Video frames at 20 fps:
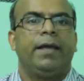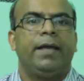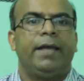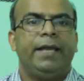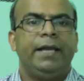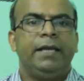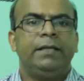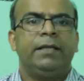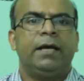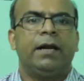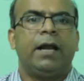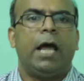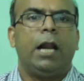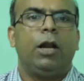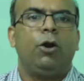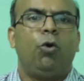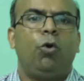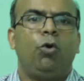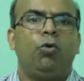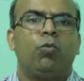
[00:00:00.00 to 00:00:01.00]
Ether
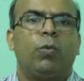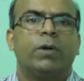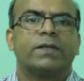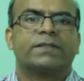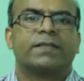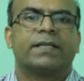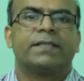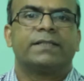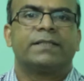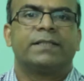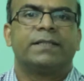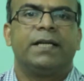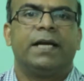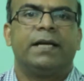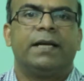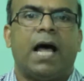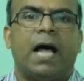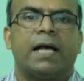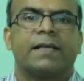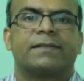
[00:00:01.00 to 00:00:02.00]
alone was
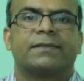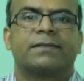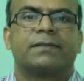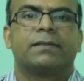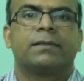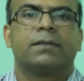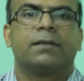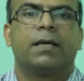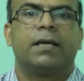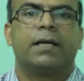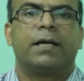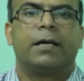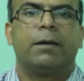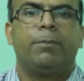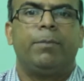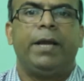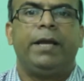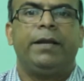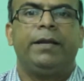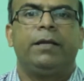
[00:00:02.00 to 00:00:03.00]
considered as
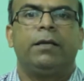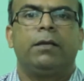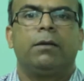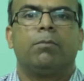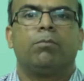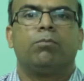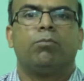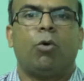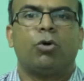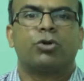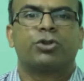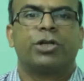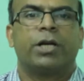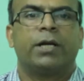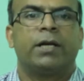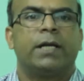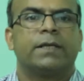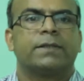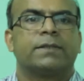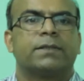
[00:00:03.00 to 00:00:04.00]
remaining
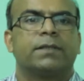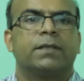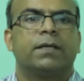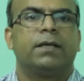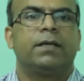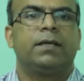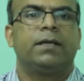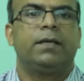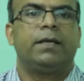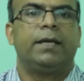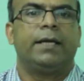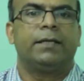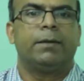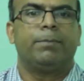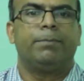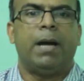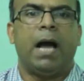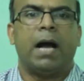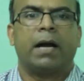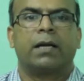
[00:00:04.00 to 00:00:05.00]
motionless in
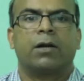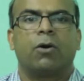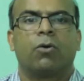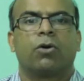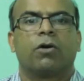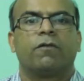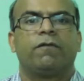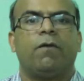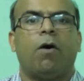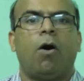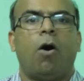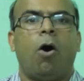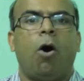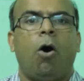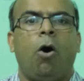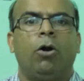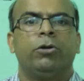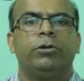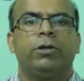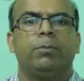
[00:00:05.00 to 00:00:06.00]
the background of
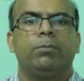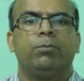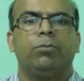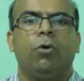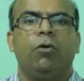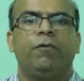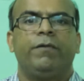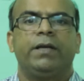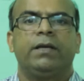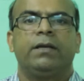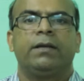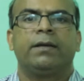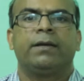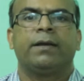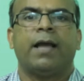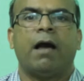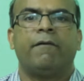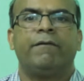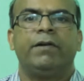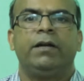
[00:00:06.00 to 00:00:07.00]
all the
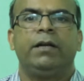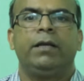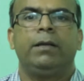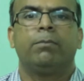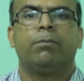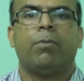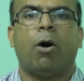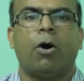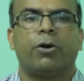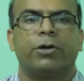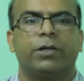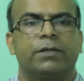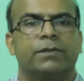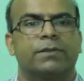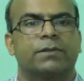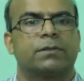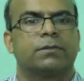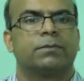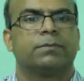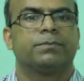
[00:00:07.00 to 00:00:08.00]
moving heavenly
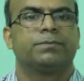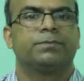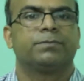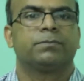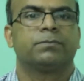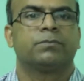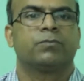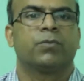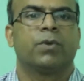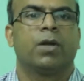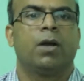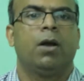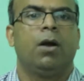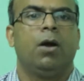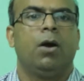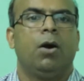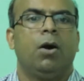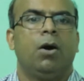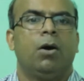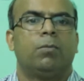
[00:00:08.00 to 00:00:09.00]
bodies.
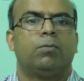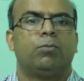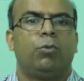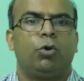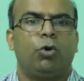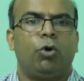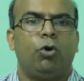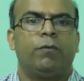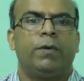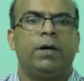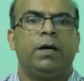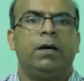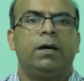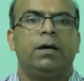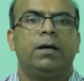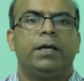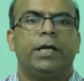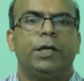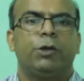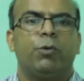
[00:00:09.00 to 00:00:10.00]

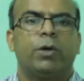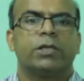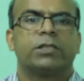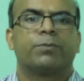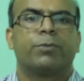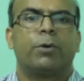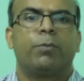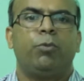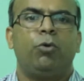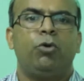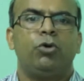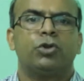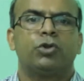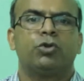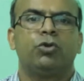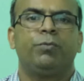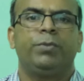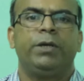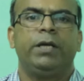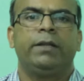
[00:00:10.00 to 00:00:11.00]
Moreover, it was
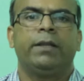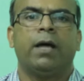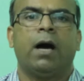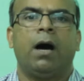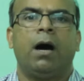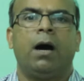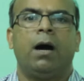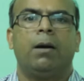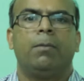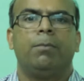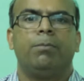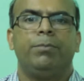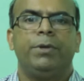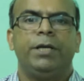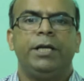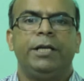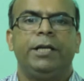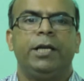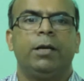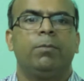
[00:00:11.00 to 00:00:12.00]
proposed to be the
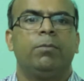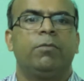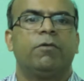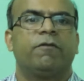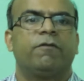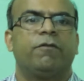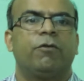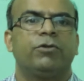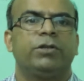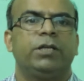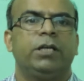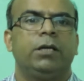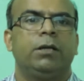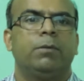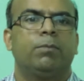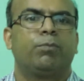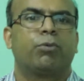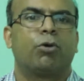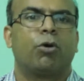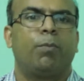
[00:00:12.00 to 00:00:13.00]
medium for
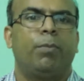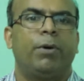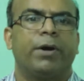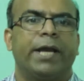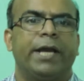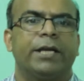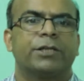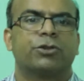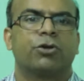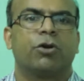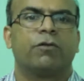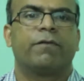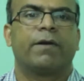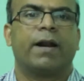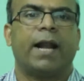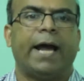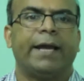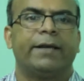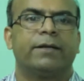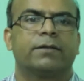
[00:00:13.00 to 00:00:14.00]
the propagation of
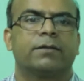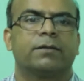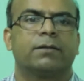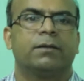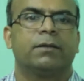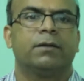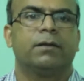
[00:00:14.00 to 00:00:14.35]
light,